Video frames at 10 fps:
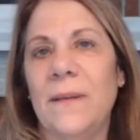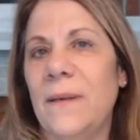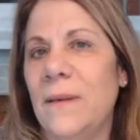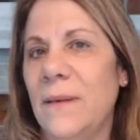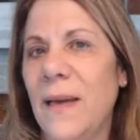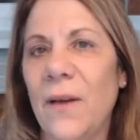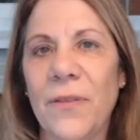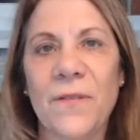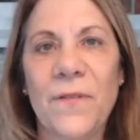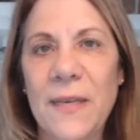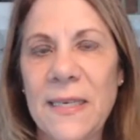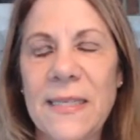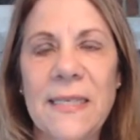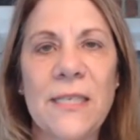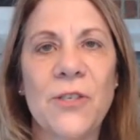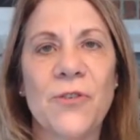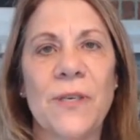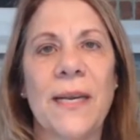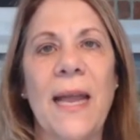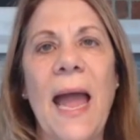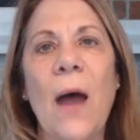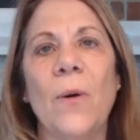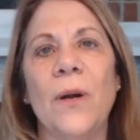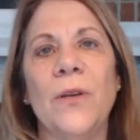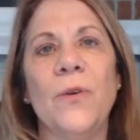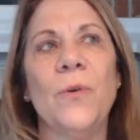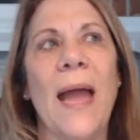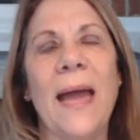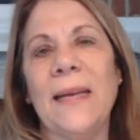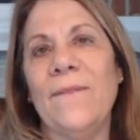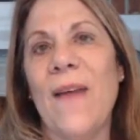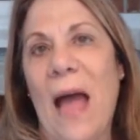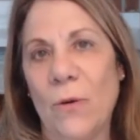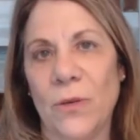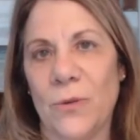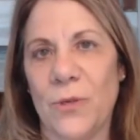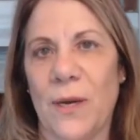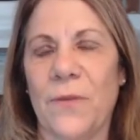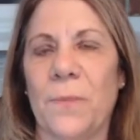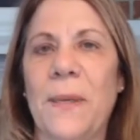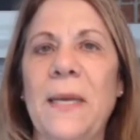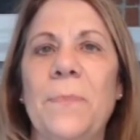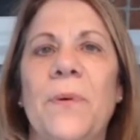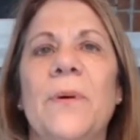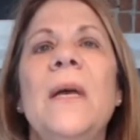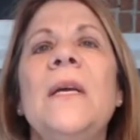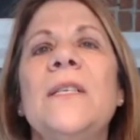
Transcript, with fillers: the health and fitness industry, how are you adding value to other people?